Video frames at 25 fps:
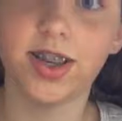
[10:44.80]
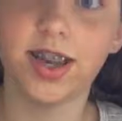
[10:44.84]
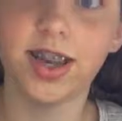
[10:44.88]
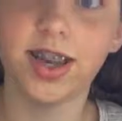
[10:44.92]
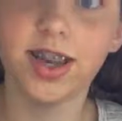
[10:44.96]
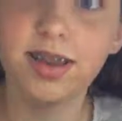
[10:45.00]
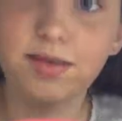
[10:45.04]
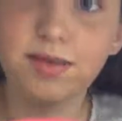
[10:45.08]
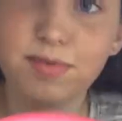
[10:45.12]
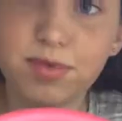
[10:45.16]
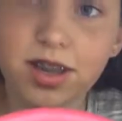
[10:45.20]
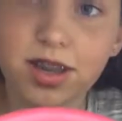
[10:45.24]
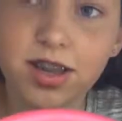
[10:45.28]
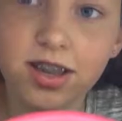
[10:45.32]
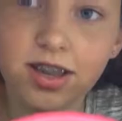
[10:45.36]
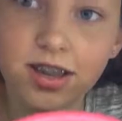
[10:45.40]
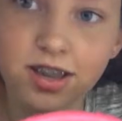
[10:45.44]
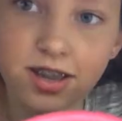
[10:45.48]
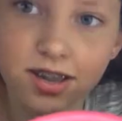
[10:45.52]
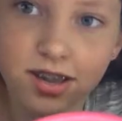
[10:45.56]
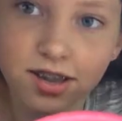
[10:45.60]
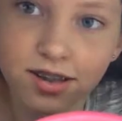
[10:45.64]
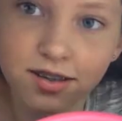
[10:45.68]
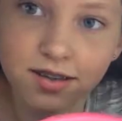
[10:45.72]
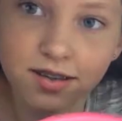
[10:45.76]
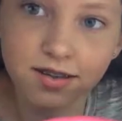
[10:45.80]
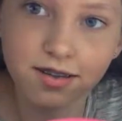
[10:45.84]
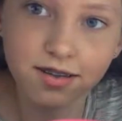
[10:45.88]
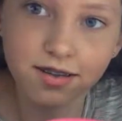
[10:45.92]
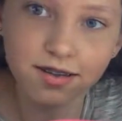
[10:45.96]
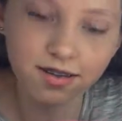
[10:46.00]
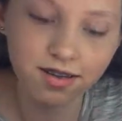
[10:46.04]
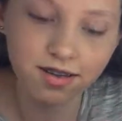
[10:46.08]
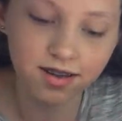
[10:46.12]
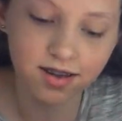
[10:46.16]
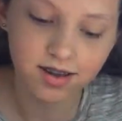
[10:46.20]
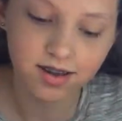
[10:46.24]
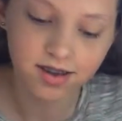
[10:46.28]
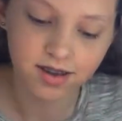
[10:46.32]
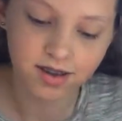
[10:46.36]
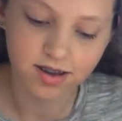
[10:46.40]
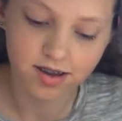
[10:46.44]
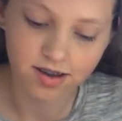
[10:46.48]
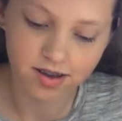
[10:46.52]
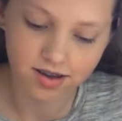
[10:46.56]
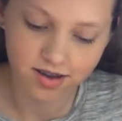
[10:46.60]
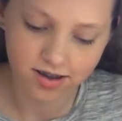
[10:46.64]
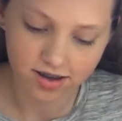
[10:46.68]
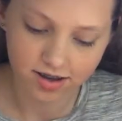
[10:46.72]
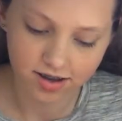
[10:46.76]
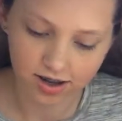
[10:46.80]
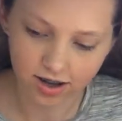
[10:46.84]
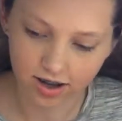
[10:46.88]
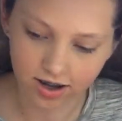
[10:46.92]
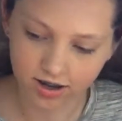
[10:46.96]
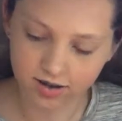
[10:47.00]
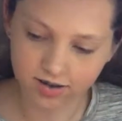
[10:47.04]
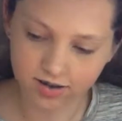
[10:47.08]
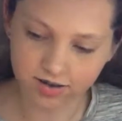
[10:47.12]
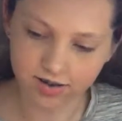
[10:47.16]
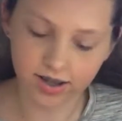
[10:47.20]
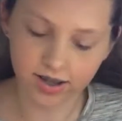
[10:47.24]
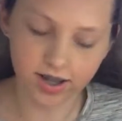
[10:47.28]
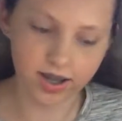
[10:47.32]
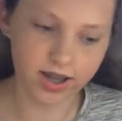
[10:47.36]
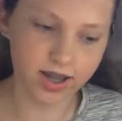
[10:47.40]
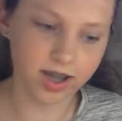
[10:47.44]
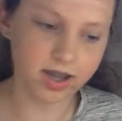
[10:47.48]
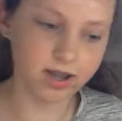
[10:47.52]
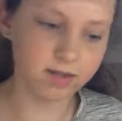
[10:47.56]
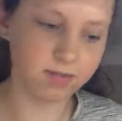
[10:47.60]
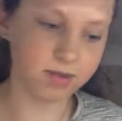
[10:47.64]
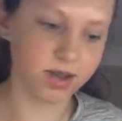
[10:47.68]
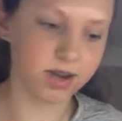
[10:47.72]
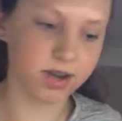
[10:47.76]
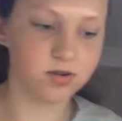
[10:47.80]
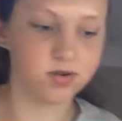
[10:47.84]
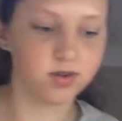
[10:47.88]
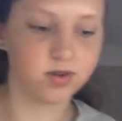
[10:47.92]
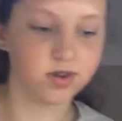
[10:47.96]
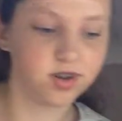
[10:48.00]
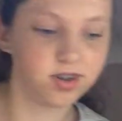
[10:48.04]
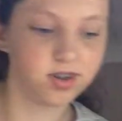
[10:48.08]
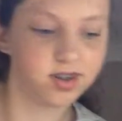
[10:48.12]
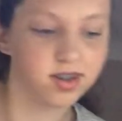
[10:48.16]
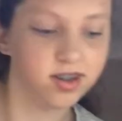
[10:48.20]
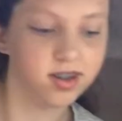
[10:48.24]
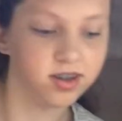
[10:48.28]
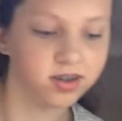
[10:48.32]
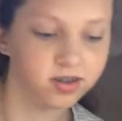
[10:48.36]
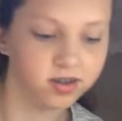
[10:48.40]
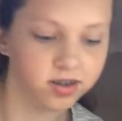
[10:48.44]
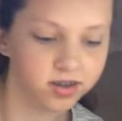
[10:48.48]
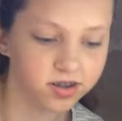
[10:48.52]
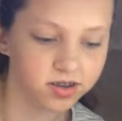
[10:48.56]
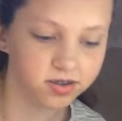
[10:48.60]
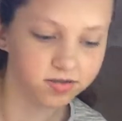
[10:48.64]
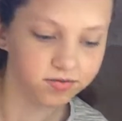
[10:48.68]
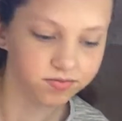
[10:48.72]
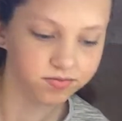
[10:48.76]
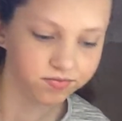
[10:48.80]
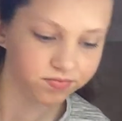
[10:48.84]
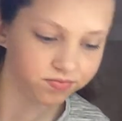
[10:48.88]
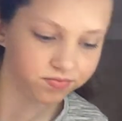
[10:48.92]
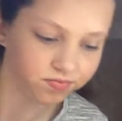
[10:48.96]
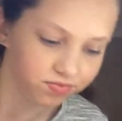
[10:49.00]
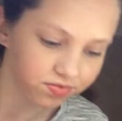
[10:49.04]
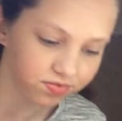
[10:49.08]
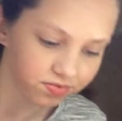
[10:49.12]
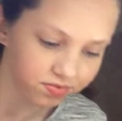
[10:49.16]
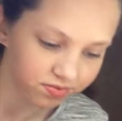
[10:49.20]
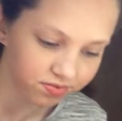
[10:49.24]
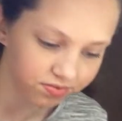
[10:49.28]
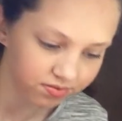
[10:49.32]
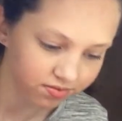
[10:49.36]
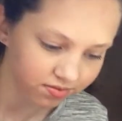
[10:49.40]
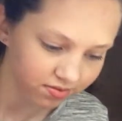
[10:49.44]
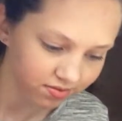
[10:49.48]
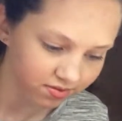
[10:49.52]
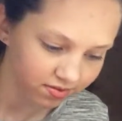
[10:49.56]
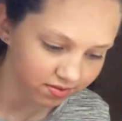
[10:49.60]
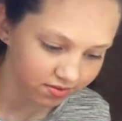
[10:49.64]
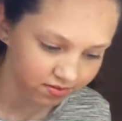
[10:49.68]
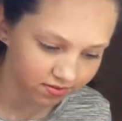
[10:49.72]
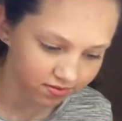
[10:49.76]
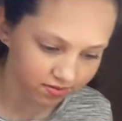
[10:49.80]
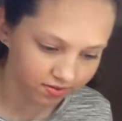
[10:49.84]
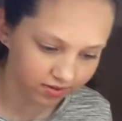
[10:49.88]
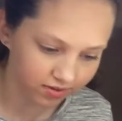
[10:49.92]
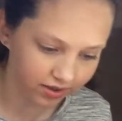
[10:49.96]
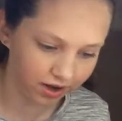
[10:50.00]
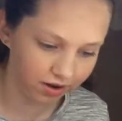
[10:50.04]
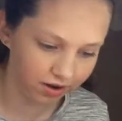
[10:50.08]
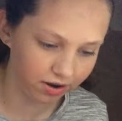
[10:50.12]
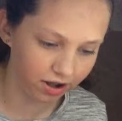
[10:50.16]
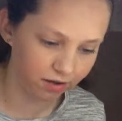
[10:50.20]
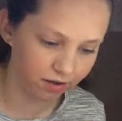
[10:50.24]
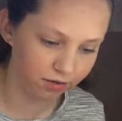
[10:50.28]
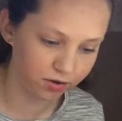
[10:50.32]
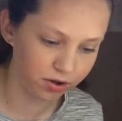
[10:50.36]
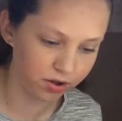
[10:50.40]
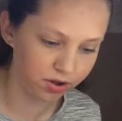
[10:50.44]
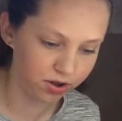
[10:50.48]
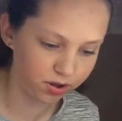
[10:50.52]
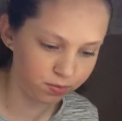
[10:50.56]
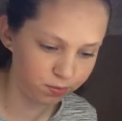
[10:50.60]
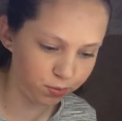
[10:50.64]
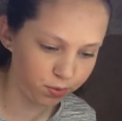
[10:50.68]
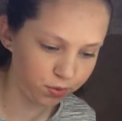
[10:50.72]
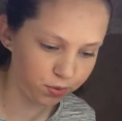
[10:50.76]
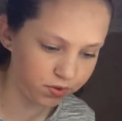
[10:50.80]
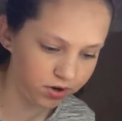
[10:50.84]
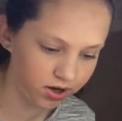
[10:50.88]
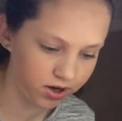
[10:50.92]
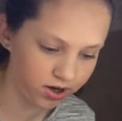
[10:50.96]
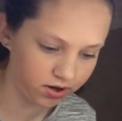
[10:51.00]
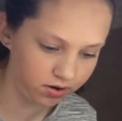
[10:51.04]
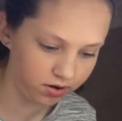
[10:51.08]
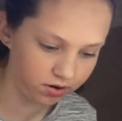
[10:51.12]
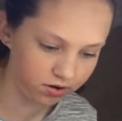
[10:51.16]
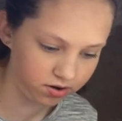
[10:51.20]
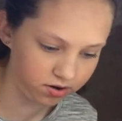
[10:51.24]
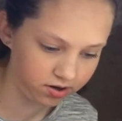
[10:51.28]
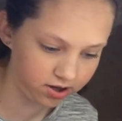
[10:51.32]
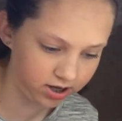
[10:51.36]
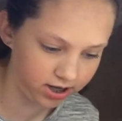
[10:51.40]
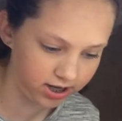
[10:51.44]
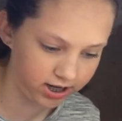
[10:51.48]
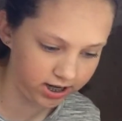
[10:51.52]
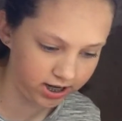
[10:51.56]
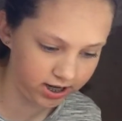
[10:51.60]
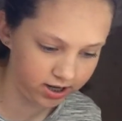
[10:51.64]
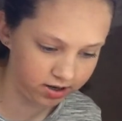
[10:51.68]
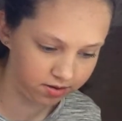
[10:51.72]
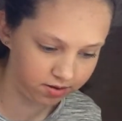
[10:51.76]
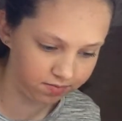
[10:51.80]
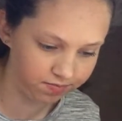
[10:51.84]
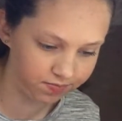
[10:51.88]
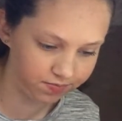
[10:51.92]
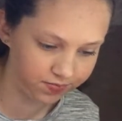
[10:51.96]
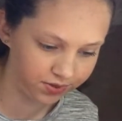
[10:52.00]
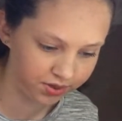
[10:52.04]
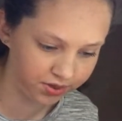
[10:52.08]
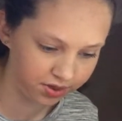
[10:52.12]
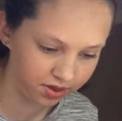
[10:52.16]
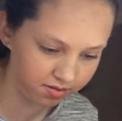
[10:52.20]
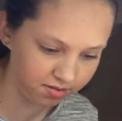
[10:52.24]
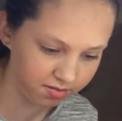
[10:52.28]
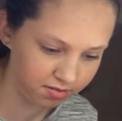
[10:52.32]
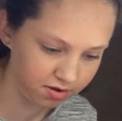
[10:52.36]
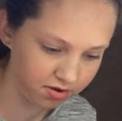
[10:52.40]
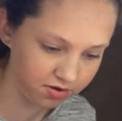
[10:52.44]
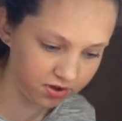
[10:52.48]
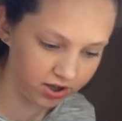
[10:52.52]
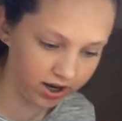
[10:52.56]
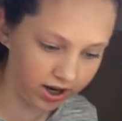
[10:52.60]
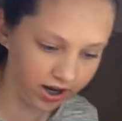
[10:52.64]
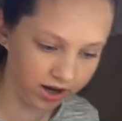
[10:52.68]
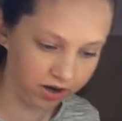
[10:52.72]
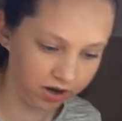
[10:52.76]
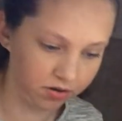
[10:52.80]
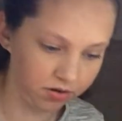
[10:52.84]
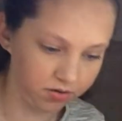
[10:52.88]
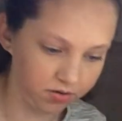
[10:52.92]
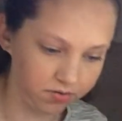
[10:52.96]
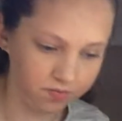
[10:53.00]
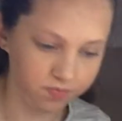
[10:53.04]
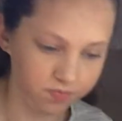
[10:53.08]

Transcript: cake mix. Kind of looks like a cake mix, which is good. Now I have to spoon it on the tin and smooth it out.